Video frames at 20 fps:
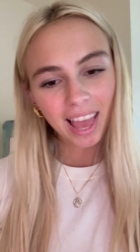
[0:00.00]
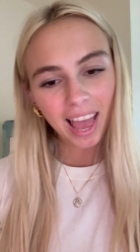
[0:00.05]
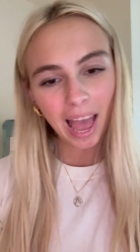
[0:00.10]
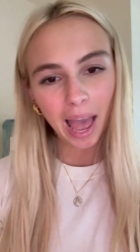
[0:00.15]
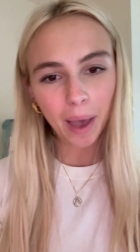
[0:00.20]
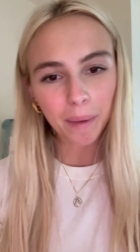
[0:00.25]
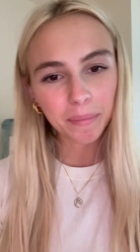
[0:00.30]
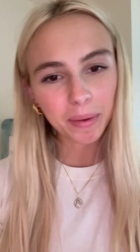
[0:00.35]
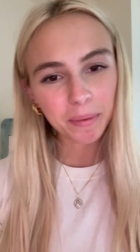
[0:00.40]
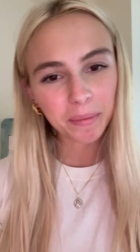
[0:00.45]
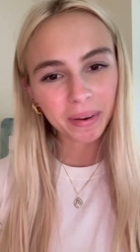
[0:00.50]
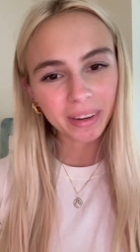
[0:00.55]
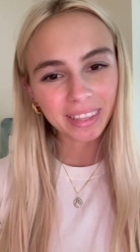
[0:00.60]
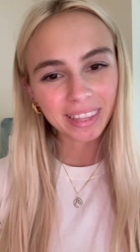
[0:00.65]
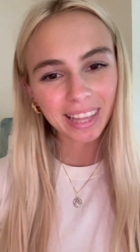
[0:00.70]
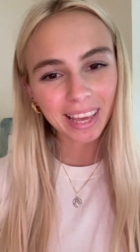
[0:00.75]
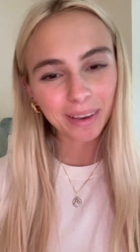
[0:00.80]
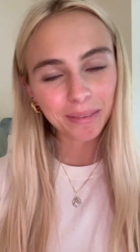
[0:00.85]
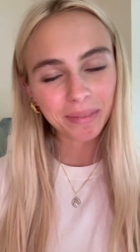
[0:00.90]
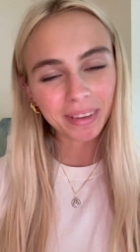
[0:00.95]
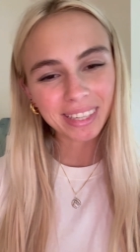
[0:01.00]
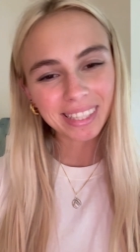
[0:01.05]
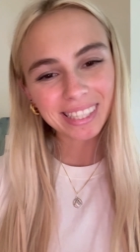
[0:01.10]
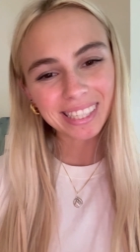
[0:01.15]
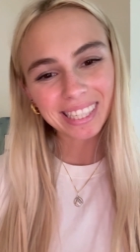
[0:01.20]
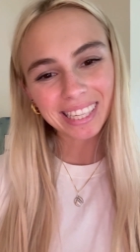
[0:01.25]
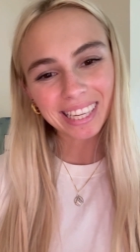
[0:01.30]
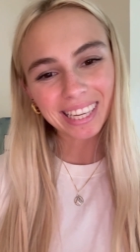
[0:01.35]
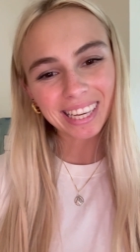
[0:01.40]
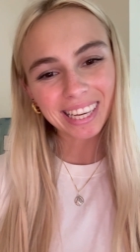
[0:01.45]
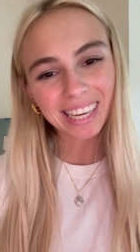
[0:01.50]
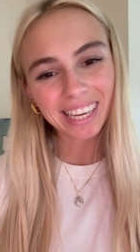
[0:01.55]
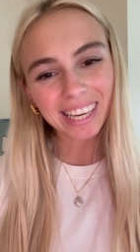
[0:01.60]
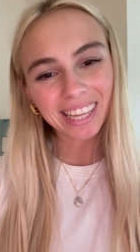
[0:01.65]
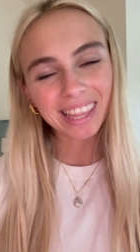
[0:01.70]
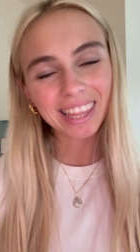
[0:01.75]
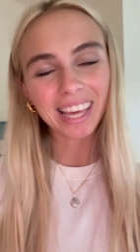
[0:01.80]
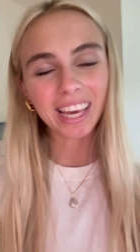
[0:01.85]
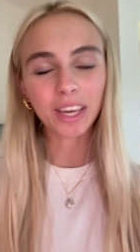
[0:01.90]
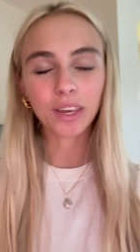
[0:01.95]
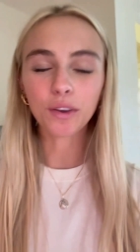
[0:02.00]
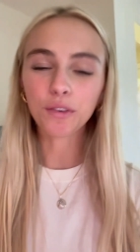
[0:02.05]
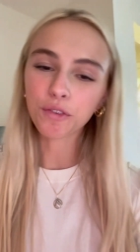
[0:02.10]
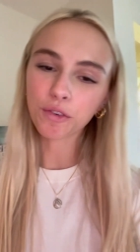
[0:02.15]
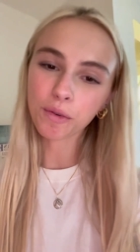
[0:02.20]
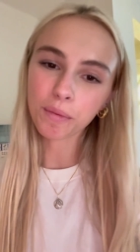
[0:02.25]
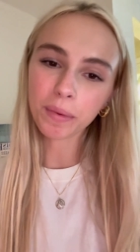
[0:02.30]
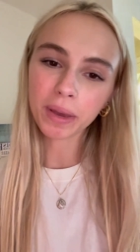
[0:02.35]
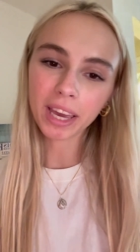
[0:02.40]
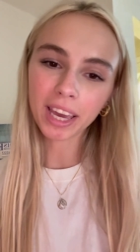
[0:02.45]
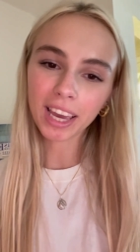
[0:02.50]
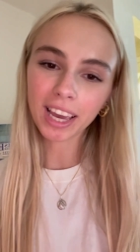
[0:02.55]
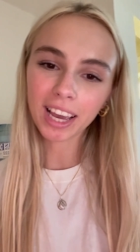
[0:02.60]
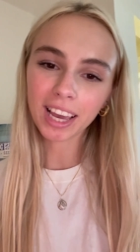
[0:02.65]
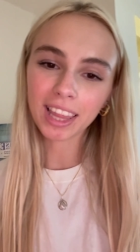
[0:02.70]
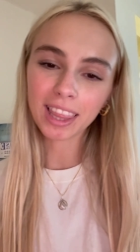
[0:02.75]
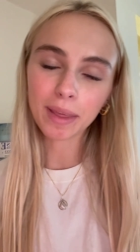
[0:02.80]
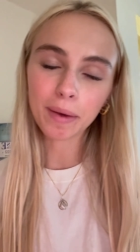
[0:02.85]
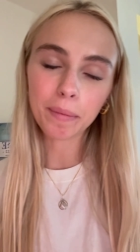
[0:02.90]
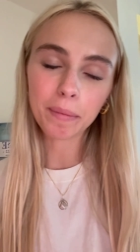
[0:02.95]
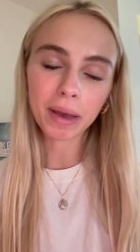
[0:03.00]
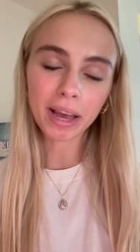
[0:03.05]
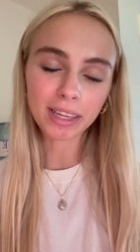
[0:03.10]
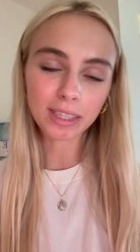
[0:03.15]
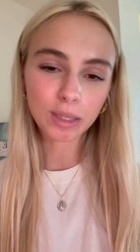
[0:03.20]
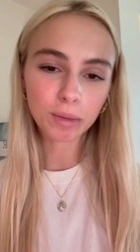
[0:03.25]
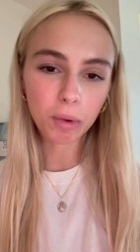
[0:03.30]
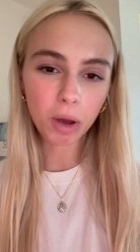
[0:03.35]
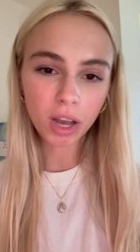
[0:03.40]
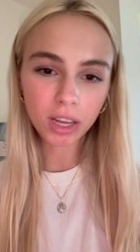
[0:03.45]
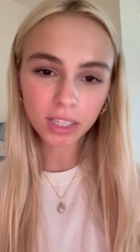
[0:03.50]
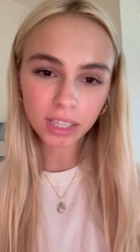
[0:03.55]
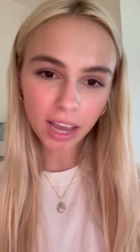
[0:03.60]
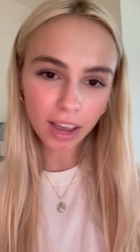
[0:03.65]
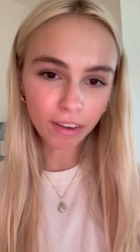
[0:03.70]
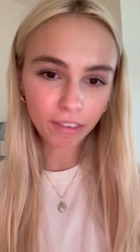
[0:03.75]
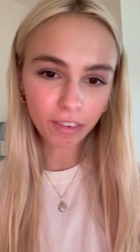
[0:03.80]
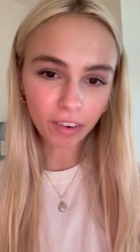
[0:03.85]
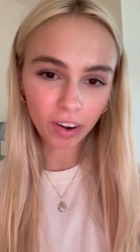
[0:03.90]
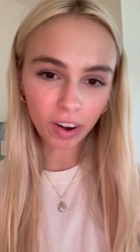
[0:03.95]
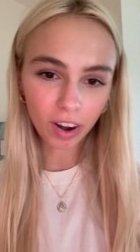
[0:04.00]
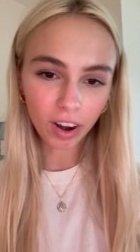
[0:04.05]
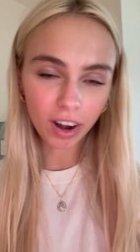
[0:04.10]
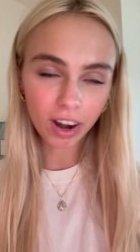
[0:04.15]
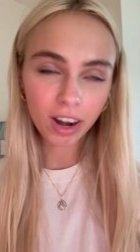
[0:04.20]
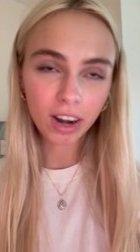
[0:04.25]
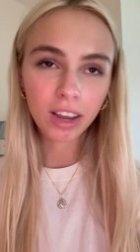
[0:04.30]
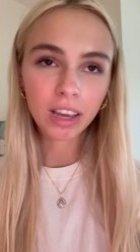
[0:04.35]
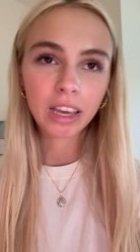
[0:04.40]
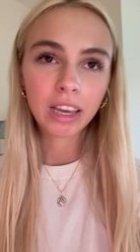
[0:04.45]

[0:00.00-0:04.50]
Happy birthday, Misty. Thank you for being the best boss ever.